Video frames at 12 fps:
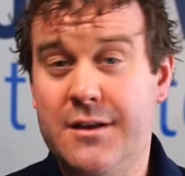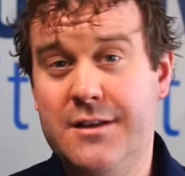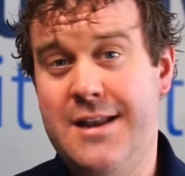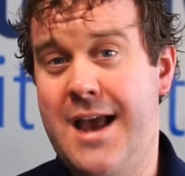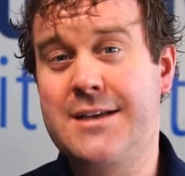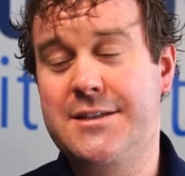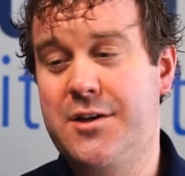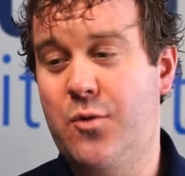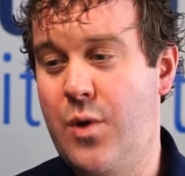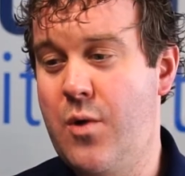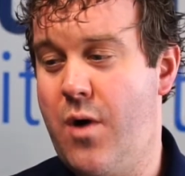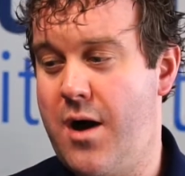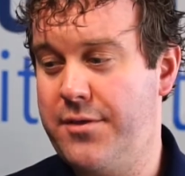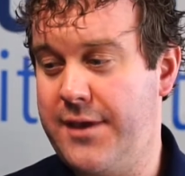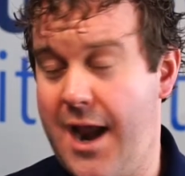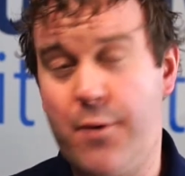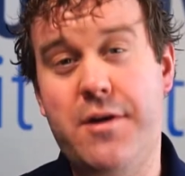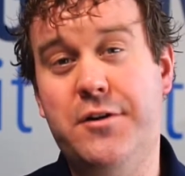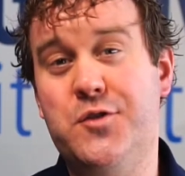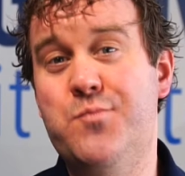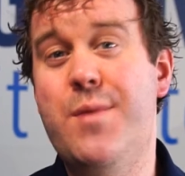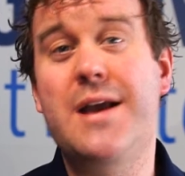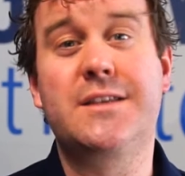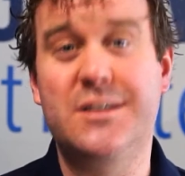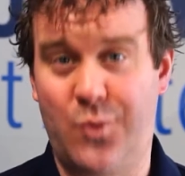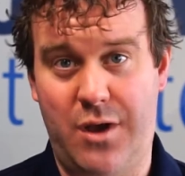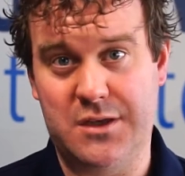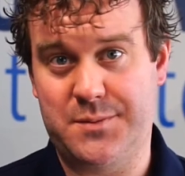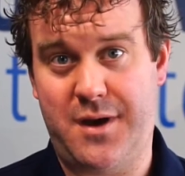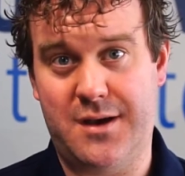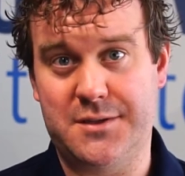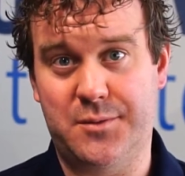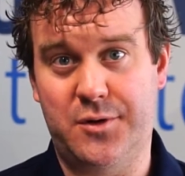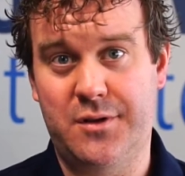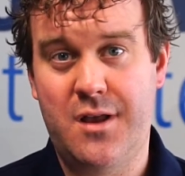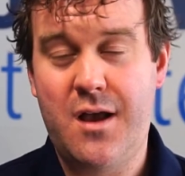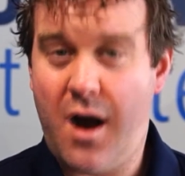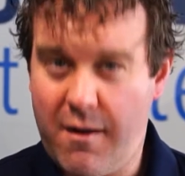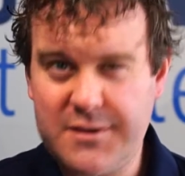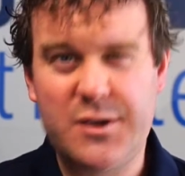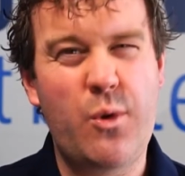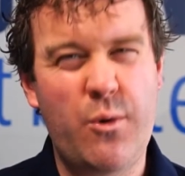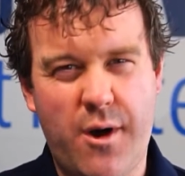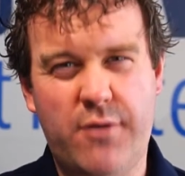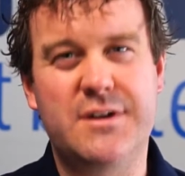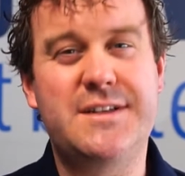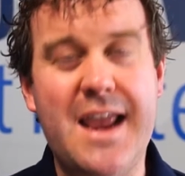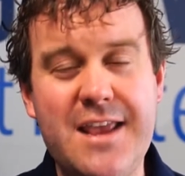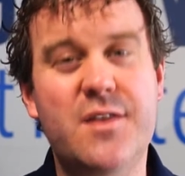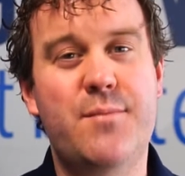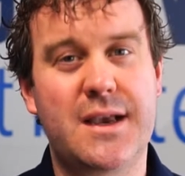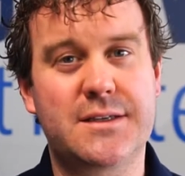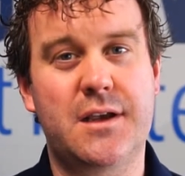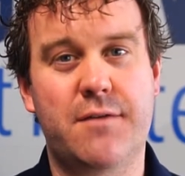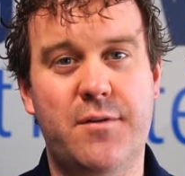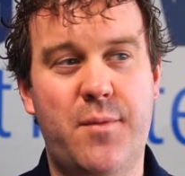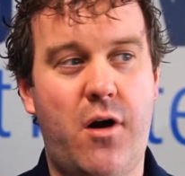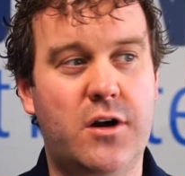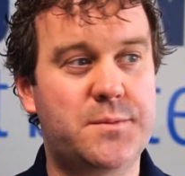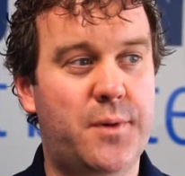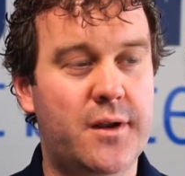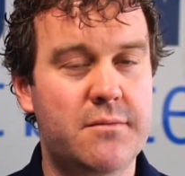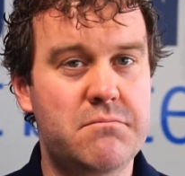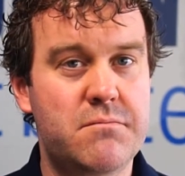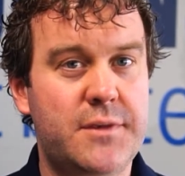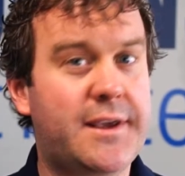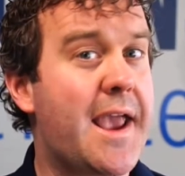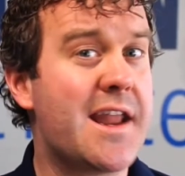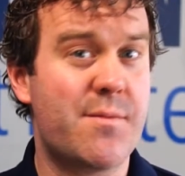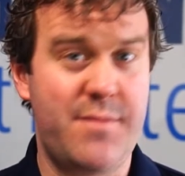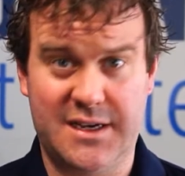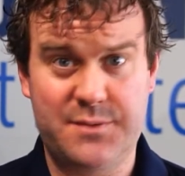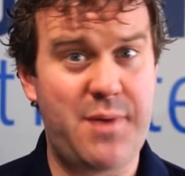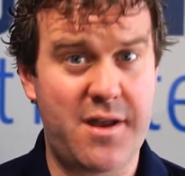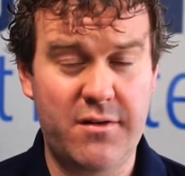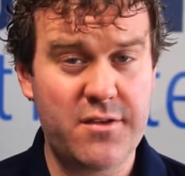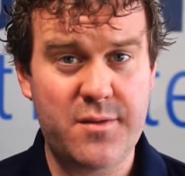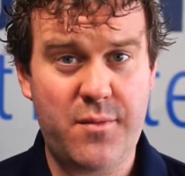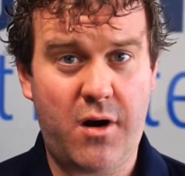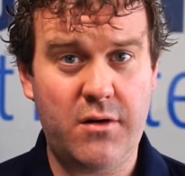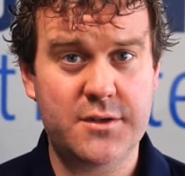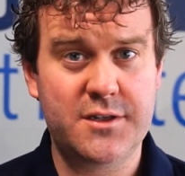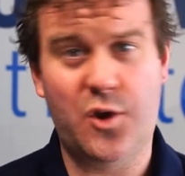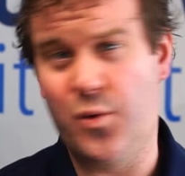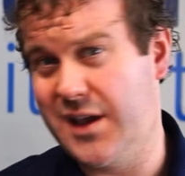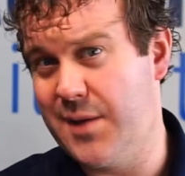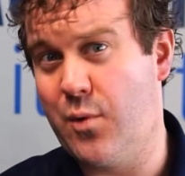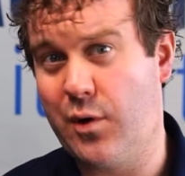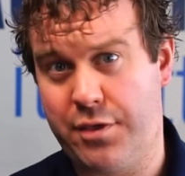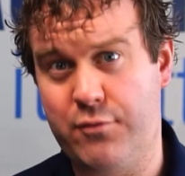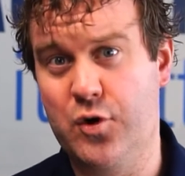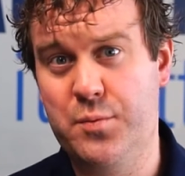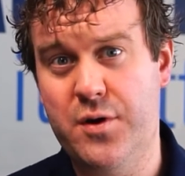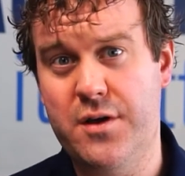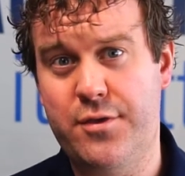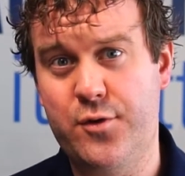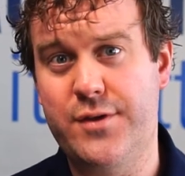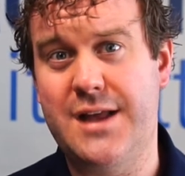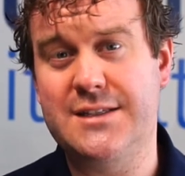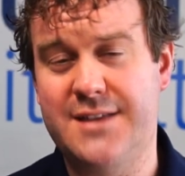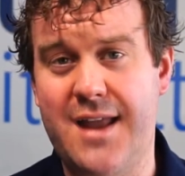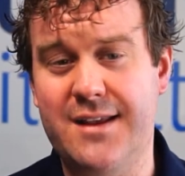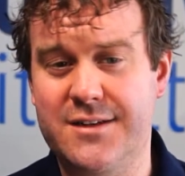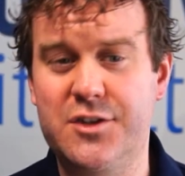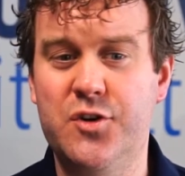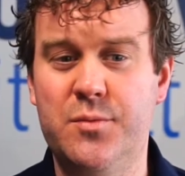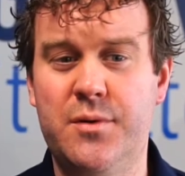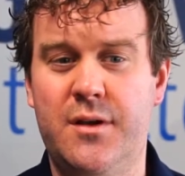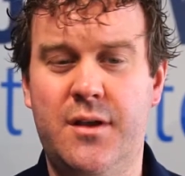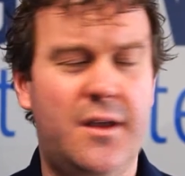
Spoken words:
Next, we want the aerator to mix as well as possible. Obviously, we want to retain the mixing of the Mars, but can it mix better than the Mars? Can we get more throughput through that static tube?